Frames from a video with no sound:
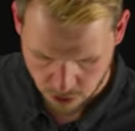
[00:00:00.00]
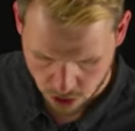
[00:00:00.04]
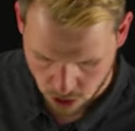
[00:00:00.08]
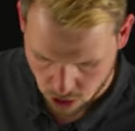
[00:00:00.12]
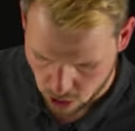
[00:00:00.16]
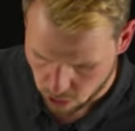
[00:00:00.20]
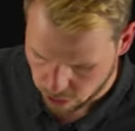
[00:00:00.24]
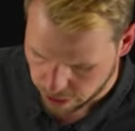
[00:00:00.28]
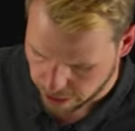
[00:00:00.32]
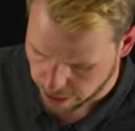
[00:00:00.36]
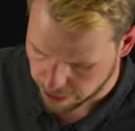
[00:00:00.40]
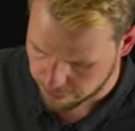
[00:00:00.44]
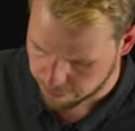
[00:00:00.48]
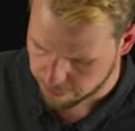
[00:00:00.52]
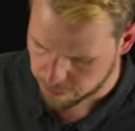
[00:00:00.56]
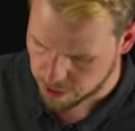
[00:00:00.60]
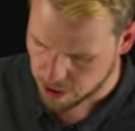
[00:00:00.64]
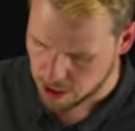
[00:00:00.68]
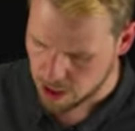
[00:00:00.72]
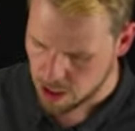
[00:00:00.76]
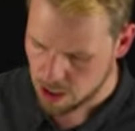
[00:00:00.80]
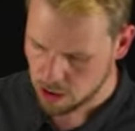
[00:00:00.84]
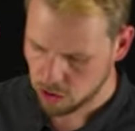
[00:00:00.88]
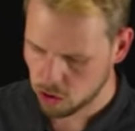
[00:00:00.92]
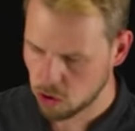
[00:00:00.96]
Okay,
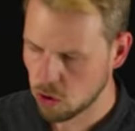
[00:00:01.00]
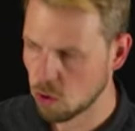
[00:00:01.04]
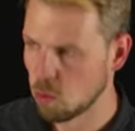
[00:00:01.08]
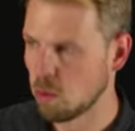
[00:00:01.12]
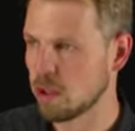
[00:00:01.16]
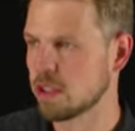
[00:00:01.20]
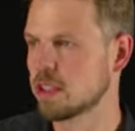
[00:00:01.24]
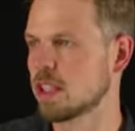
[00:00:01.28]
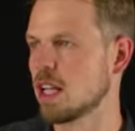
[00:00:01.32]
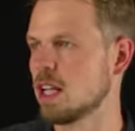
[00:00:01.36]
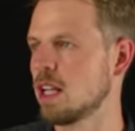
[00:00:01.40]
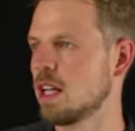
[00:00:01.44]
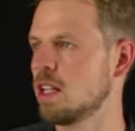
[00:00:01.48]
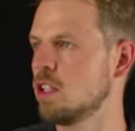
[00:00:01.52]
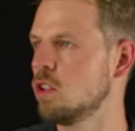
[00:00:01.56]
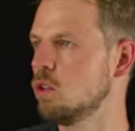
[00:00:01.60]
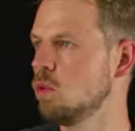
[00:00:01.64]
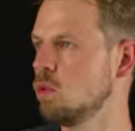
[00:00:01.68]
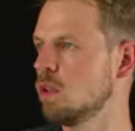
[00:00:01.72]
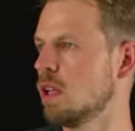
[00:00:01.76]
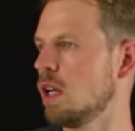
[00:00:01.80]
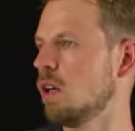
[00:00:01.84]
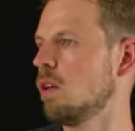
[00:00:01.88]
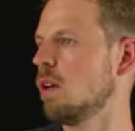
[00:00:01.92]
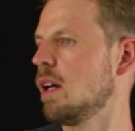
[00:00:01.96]
so what can I do
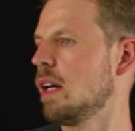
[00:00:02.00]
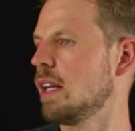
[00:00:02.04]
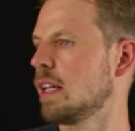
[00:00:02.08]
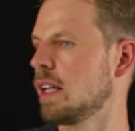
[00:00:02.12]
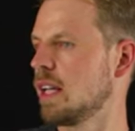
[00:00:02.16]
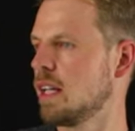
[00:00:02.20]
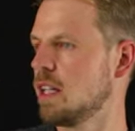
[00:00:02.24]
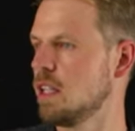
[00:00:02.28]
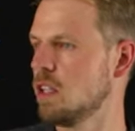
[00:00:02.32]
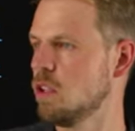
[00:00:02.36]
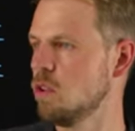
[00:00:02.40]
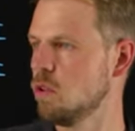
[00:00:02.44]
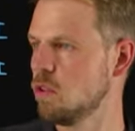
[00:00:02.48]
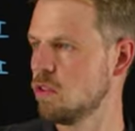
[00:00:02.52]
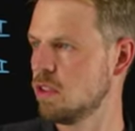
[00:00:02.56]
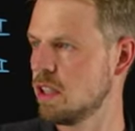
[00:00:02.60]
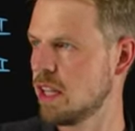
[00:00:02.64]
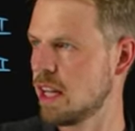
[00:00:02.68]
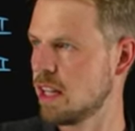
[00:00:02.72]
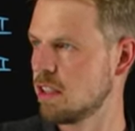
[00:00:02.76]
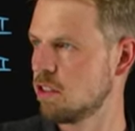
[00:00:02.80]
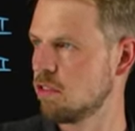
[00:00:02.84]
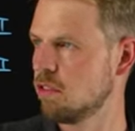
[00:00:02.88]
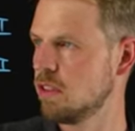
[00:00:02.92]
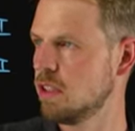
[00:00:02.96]
now? I can use the
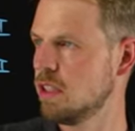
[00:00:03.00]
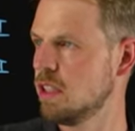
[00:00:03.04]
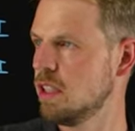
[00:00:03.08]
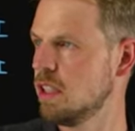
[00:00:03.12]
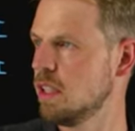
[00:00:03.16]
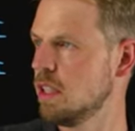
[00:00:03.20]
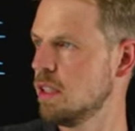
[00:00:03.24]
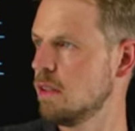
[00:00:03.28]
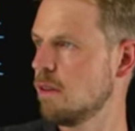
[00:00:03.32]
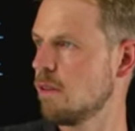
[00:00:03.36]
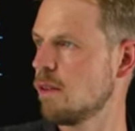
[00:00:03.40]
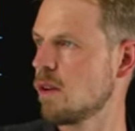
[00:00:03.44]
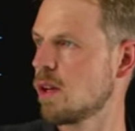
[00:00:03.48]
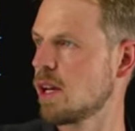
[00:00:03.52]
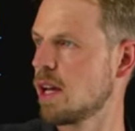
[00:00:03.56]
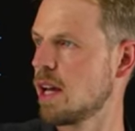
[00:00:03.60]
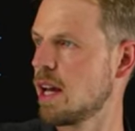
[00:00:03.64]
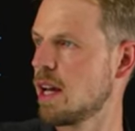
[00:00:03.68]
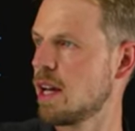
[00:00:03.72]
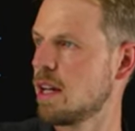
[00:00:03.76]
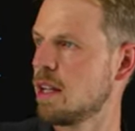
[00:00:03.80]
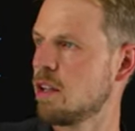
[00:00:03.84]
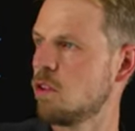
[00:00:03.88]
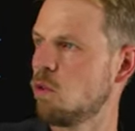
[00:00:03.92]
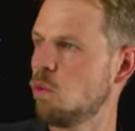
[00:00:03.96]
SVD
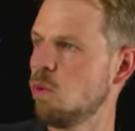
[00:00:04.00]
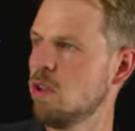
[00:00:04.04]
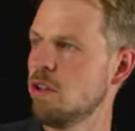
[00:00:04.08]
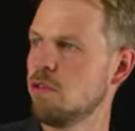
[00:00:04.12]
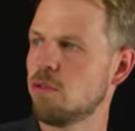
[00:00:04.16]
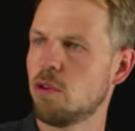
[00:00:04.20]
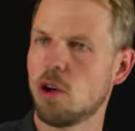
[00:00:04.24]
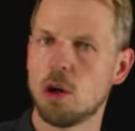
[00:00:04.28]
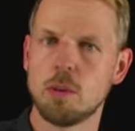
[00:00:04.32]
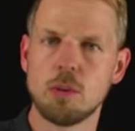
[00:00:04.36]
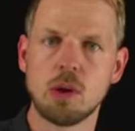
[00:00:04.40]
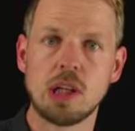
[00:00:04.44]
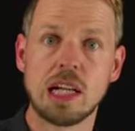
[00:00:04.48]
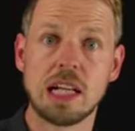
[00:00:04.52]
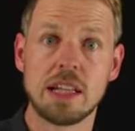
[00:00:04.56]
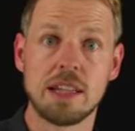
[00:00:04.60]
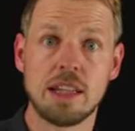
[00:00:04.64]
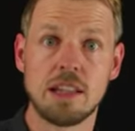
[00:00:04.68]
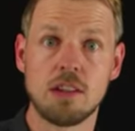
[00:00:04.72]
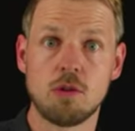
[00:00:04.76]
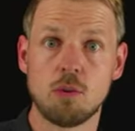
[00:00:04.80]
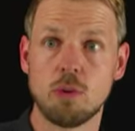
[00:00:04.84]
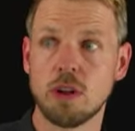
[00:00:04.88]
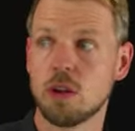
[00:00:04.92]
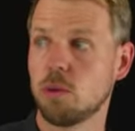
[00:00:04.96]
and reformulate
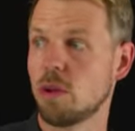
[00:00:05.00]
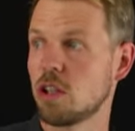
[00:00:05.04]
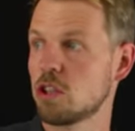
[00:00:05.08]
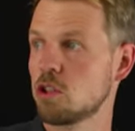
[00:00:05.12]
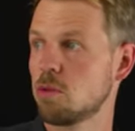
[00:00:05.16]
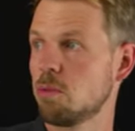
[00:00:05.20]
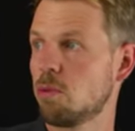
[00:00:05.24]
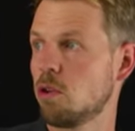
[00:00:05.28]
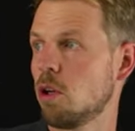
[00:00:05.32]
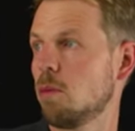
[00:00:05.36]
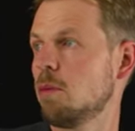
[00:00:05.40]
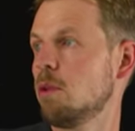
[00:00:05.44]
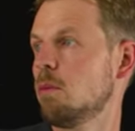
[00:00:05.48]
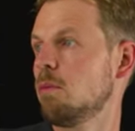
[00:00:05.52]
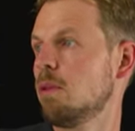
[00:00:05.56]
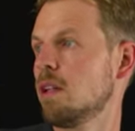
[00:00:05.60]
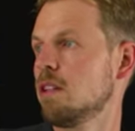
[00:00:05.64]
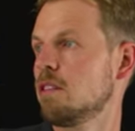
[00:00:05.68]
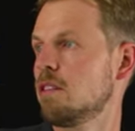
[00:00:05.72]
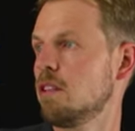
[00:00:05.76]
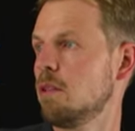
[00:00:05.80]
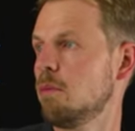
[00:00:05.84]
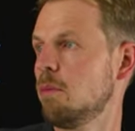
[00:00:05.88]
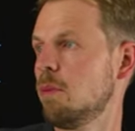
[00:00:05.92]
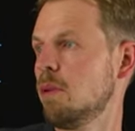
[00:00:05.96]
this regression problem by
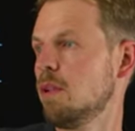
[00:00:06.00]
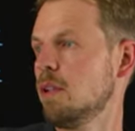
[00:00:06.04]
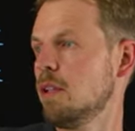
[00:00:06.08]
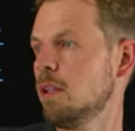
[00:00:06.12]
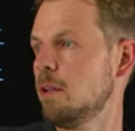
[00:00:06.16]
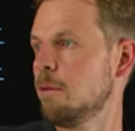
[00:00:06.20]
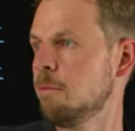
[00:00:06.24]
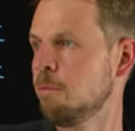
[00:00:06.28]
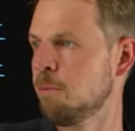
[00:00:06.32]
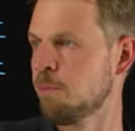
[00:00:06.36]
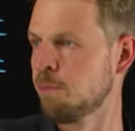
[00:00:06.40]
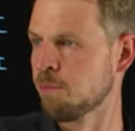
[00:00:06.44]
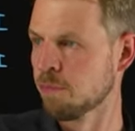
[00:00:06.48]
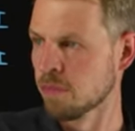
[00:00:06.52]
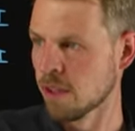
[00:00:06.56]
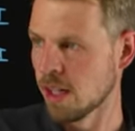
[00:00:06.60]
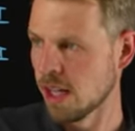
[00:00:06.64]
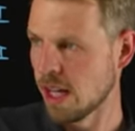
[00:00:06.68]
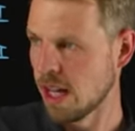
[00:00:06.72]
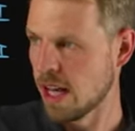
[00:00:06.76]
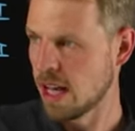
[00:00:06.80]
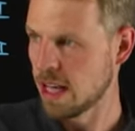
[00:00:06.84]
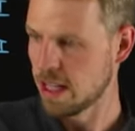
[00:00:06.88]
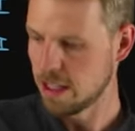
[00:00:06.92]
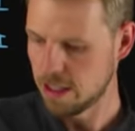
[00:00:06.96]
simply
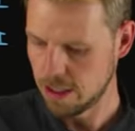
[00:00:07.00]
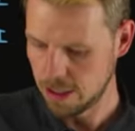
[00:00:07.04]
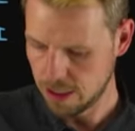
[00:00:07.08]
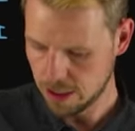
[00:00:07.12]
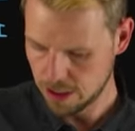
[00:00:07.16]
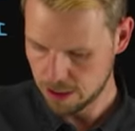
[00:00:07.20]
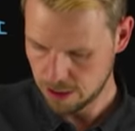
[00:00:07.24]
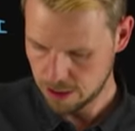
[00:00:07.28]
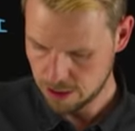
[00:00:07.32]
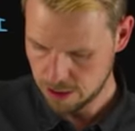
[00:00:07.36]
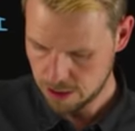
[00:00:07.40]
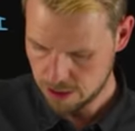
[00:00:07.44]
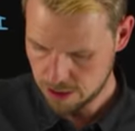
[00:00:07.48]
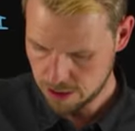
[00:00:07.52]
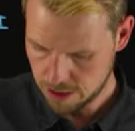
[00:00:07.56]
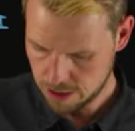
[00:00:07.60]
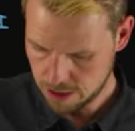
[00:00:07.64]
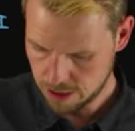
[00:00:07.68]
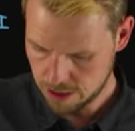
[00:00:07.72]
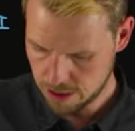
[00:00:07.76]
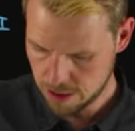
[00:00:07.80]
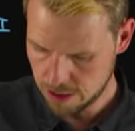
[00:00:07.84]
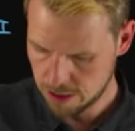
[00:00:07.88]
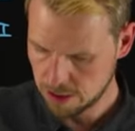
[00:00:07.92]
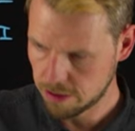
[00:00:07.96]
adding
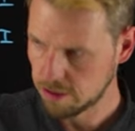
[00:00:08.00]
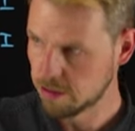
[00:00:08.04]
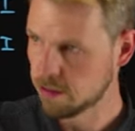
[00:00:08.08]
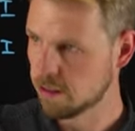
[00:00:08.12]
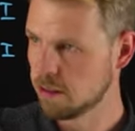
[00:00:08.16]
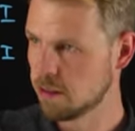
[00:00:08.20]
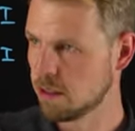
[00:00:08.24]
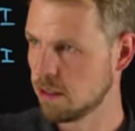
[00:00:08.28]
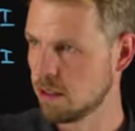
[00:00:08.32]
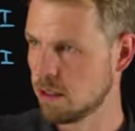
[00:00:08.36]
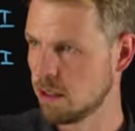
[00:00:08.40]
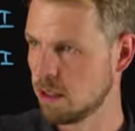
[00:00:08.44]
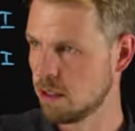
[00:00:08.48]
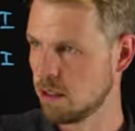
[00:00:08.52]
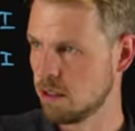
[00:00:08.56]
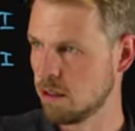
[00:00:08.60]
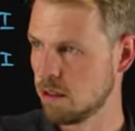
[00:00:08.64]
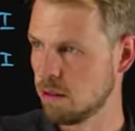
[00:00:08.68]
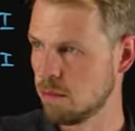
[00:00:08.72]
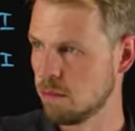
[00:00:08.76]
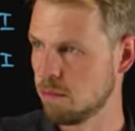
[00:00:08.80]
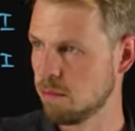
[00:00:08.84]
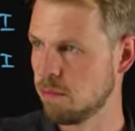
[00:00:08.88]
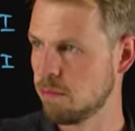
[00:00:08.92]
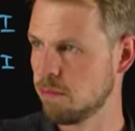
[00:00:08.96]
this
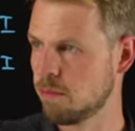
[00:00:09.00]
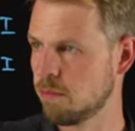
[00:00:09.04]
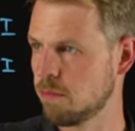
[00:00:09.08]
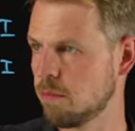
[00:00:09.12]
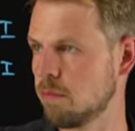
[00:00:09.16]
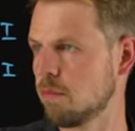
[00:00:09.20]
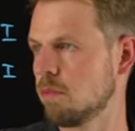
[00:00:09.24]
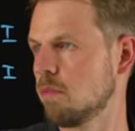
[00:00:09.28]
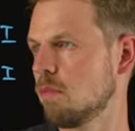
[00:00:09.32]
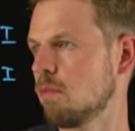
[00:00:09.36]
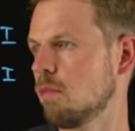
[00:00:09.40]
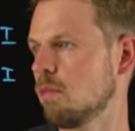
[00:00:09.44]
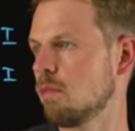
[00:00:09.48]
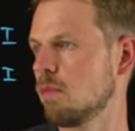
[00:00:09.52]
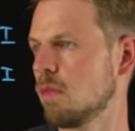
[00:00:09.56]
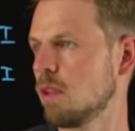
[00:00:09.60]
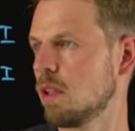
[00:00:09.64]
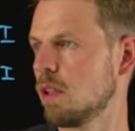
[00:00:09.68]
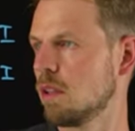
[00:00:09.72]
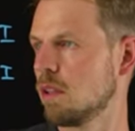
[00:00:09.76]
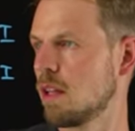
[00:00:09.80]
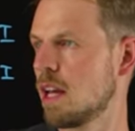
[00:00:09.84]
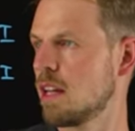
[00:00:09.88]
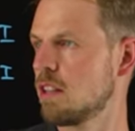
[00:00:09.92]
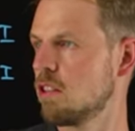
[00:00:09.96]
um,
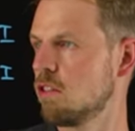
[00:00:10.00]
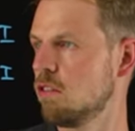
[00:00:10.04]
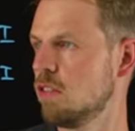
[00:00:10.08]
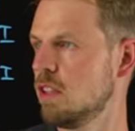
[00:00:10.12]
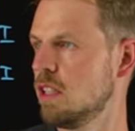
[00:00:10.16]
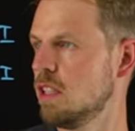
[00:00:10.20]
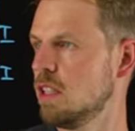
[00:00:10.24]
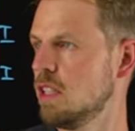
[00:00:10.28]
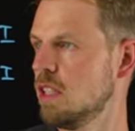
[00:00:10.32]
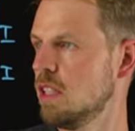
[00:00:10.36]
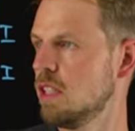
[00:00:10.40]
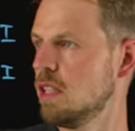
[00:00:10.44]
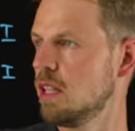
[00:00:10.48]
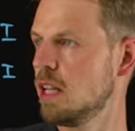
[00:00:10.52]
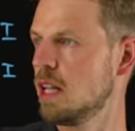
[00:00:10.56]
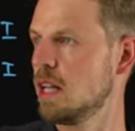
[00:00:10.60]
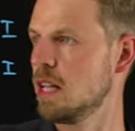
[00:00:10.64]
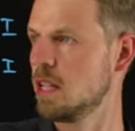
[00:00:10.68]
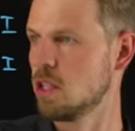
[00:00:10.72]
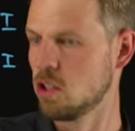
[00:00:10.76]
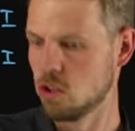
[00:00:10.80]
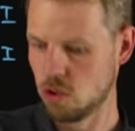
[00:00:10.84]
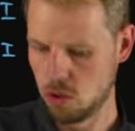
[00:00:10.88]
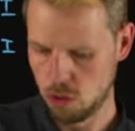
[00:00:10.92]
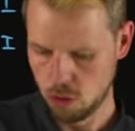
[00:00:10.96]
SVD
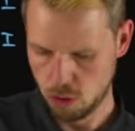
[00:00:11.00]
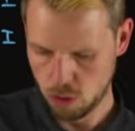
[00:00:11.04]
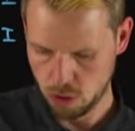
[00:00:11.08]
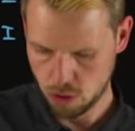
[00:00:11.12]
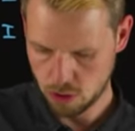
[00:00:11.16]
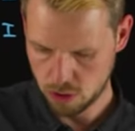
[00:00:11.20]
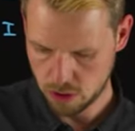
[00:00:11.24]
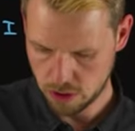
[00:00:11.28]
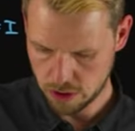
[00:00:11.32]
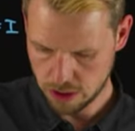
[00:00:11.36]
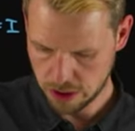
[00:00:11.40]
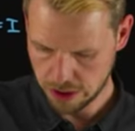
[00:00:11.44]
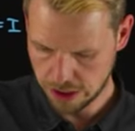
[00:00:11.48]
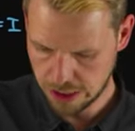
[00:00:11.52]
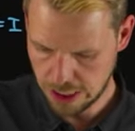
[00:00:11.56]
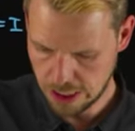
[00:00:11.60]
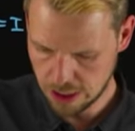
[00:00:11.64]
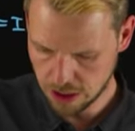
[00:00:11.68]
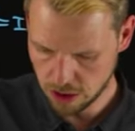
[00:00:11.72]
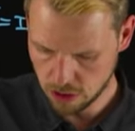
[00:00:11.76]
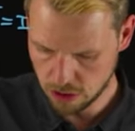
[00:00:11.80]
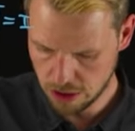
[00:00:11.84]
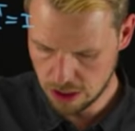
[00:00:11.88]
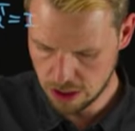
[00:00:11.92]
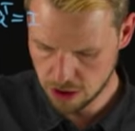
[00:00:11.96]
into the
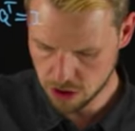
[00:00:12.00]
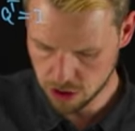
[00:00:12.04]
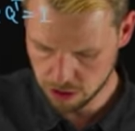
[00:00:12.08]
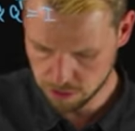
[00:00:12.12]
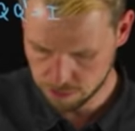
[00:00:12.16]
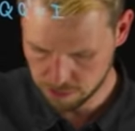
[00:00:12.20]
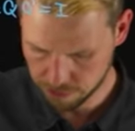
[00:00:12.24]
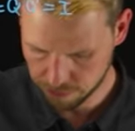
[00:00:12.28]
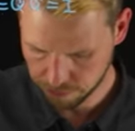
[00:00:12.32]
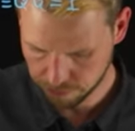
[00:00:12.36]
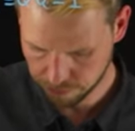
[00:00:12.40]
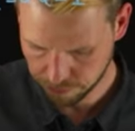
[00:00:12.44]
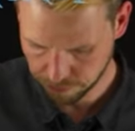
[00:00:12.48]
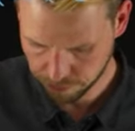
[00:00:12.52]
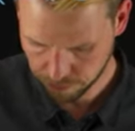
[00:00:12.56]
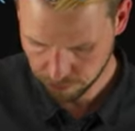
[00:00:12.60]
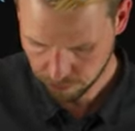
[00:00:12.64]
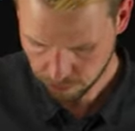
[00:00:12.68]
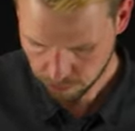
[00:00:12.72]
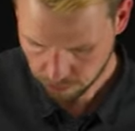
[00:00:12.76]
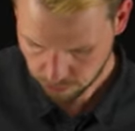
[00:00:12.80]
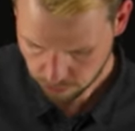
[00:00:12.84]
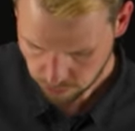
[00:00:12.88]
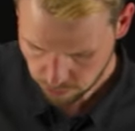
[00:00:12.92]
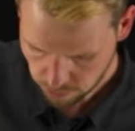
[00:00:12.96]
calculation.
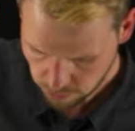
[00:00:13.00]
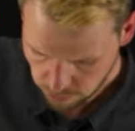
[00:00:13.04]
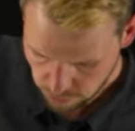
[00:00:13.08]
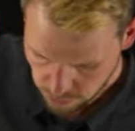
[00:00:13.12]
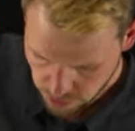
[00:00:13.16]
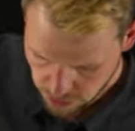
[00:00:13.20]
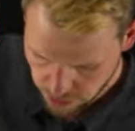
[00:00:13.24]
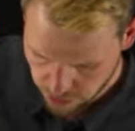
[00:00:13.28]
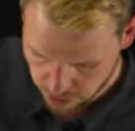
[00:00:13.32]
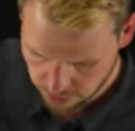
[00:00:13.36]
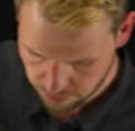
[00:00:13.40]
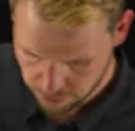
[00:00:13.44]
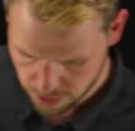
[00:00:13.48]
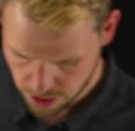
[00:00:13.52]
Okay.